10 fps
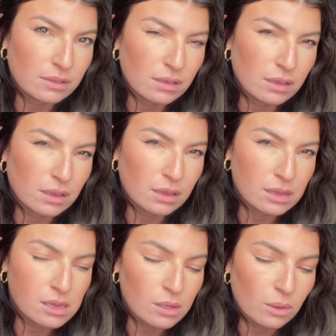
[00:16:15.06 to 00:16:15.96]

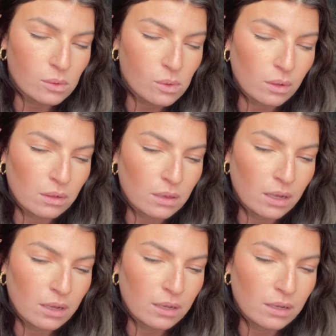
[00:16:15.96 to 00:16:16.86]
Oh,
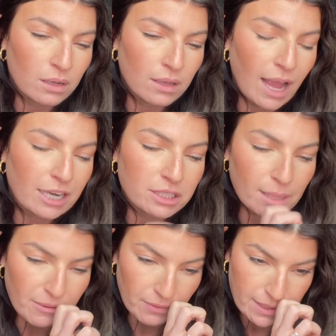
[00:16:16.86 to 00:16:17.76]
actually,
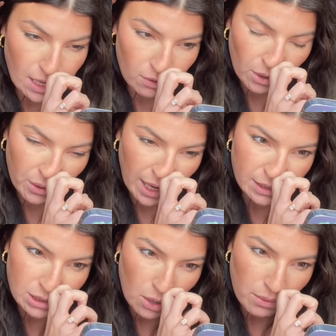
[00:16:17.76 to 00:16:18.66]
let me fill this out. Okay,
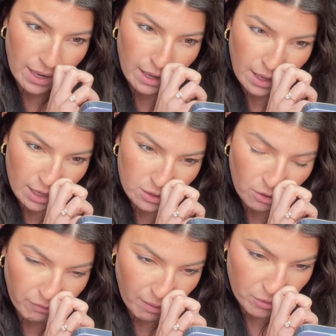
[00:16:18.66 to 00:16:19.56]
so
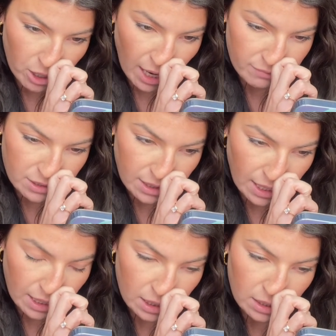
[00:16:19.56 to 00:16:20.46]
November, I have to
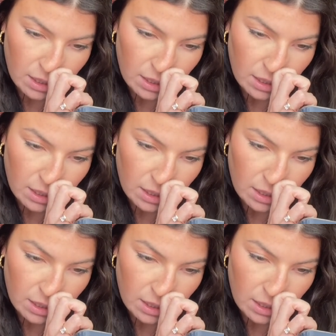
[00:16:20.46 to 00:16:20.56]
think.